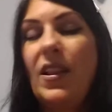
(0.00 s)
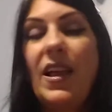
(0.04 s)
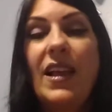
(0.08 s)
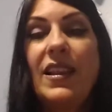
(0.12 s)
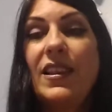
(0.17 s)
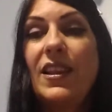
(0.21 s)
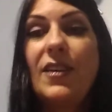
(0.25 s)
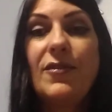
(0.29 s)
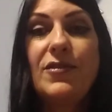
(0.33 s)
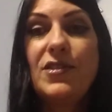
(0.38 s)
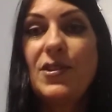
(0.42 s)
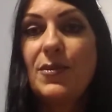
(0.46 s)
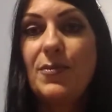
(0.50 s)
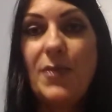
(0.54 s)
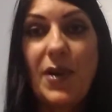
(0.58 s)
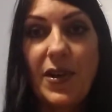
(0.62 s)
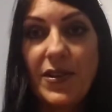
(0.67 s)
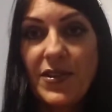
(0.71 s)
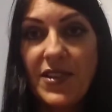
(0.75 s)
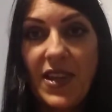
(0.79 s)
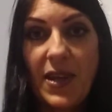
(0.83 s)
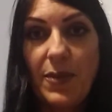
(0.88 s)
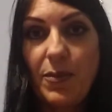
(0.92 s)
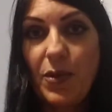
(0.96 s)
I love to
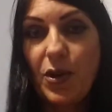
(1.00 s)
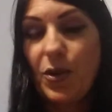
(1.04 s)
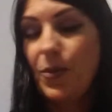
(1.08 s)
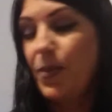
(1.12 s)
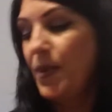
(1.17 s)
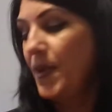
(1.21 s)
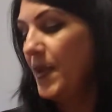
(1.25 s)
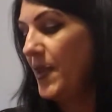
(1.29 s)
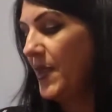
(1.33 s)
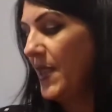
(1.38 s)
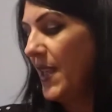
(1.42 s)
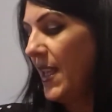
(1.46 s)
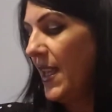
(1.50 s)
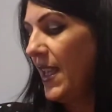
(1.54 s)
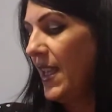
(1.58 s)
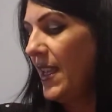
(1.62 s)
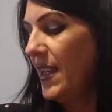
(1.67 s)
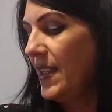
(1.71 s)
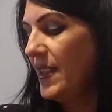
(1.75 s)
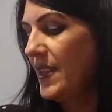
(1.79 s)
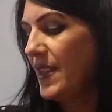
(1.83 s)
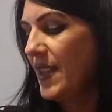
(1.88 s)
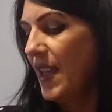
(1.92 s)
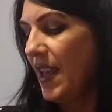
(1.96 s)
multi-purpose
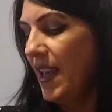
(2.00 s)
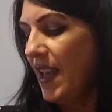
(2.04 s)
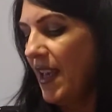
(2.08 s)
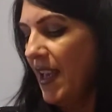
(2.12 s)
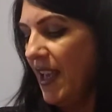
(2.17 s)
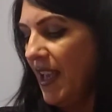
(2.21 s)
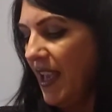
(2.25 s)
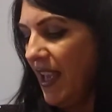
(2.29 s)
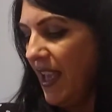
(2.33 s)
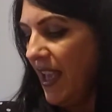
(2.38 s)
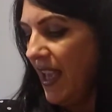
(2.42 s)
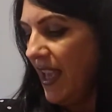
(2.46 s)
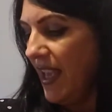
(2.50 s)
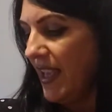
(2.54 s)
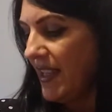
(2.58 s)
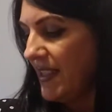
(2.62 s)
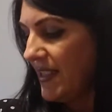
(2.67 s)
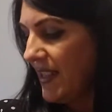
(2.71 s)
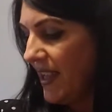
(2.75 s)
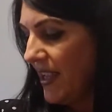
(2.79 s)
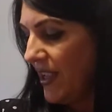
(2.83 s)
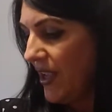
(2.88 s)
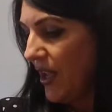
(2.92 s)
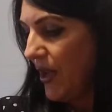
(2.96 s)
things. And
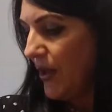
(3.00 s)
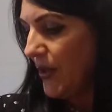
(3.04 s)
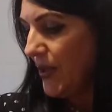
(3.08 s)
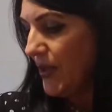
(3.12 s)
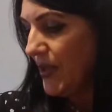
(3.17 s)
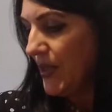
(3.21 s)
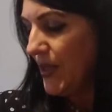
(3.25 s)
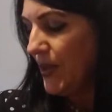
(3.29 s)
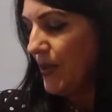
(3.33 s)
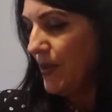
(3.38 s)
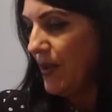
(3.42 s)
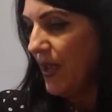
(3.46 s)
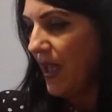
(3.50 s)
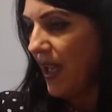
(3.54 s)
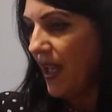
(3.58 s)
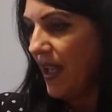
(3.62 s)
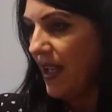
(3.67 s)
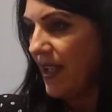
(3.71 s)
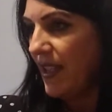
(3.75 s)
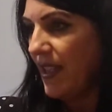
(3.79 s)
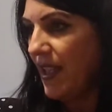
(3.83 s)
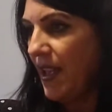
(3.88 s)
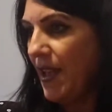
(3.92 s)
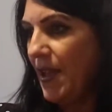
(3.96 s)
I also
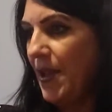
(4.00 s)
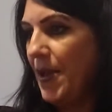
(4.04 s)
got